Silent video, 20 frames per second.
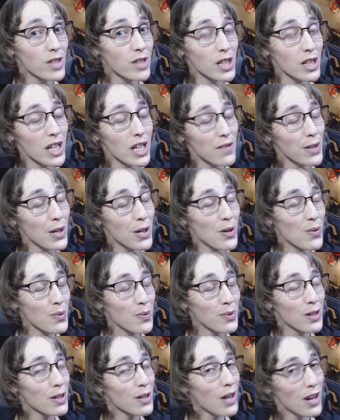You never know.
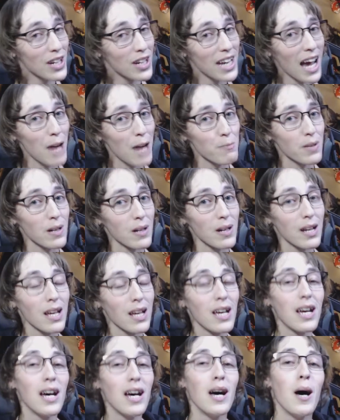A lot could happen.
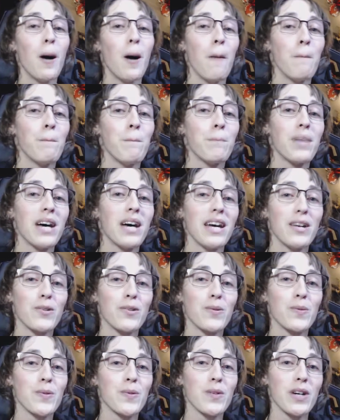But
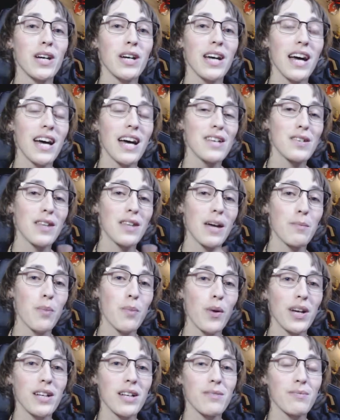as of that
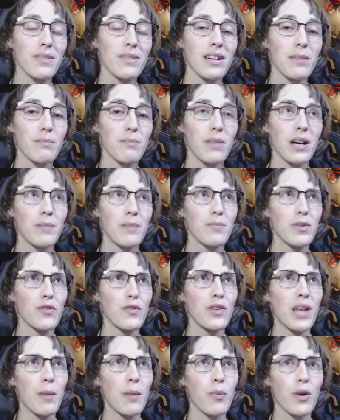point, but
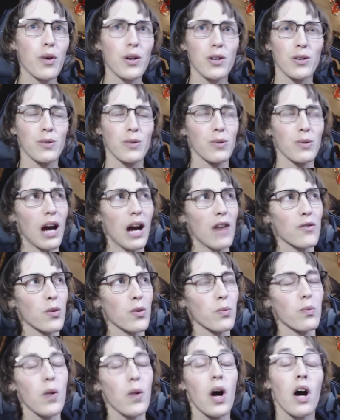before that point, or
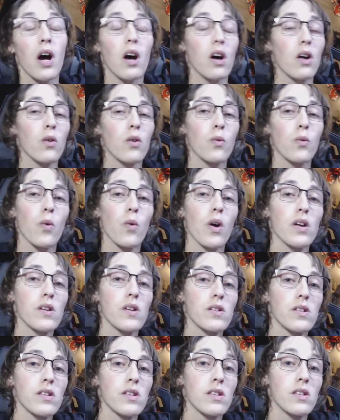however,
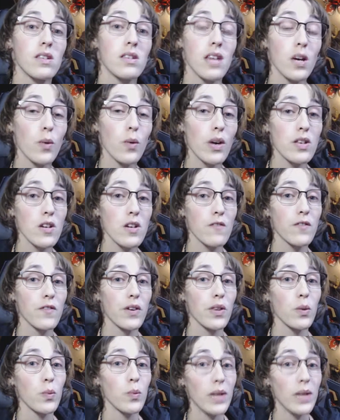segues are
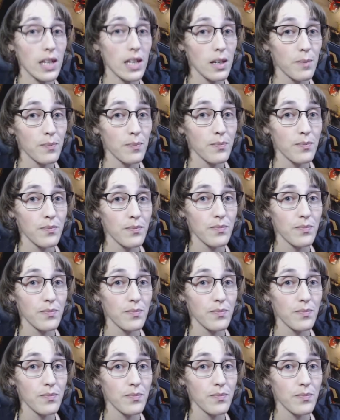for the week.